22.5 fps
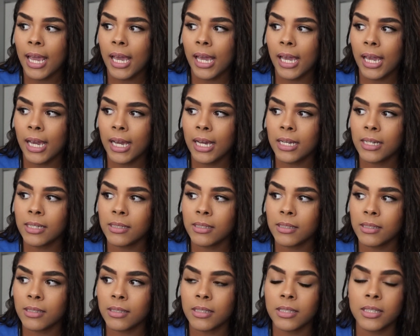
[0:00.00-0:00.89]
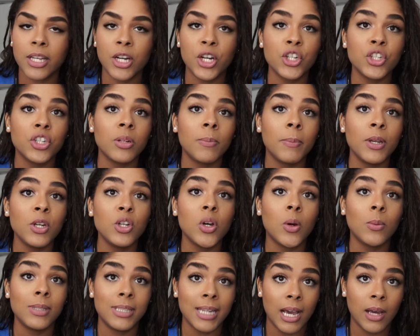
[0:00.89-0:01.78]
And there should be
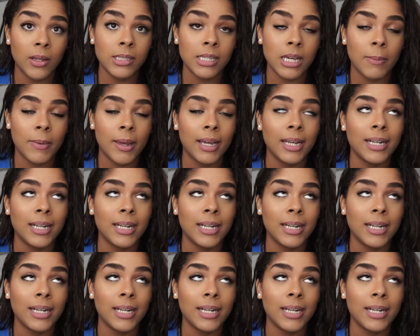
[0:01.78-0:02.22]
no downtime.